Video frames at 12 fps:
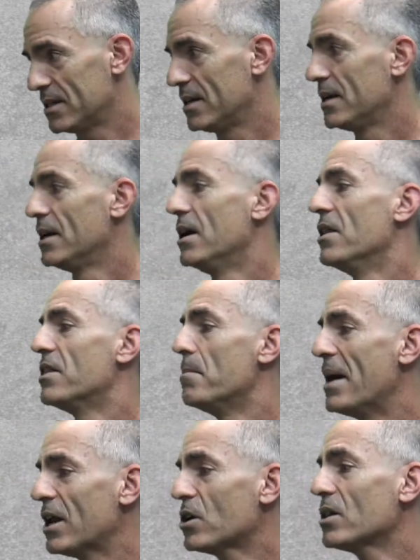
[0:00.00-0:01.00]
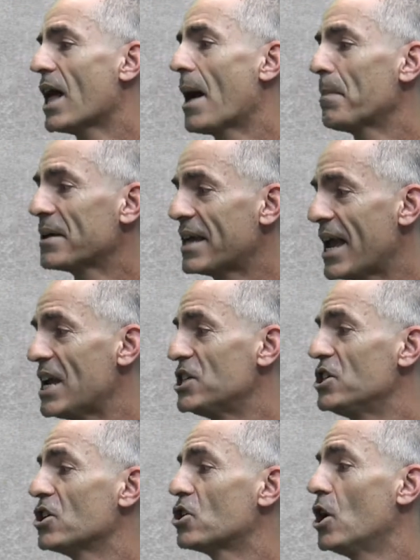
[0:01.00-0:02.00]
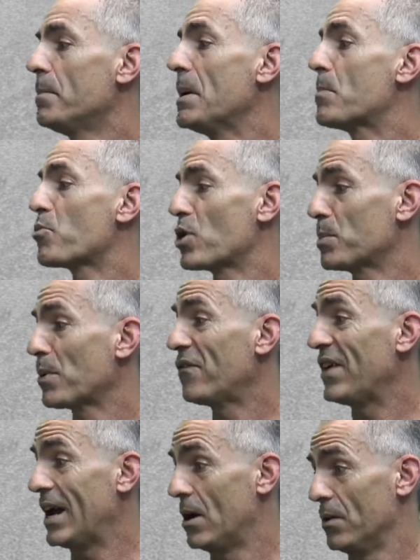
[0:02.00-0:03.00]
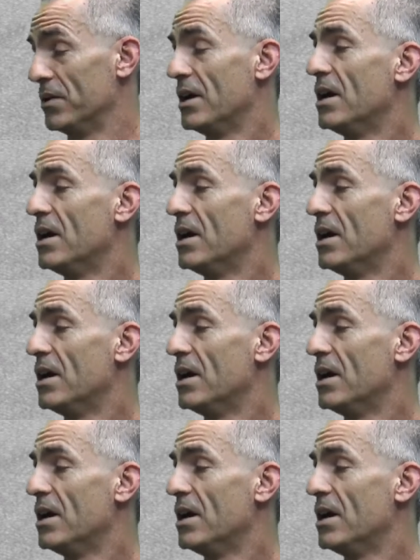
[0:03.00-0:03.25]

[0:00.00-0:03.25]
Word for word: The medical application could be pretty profound.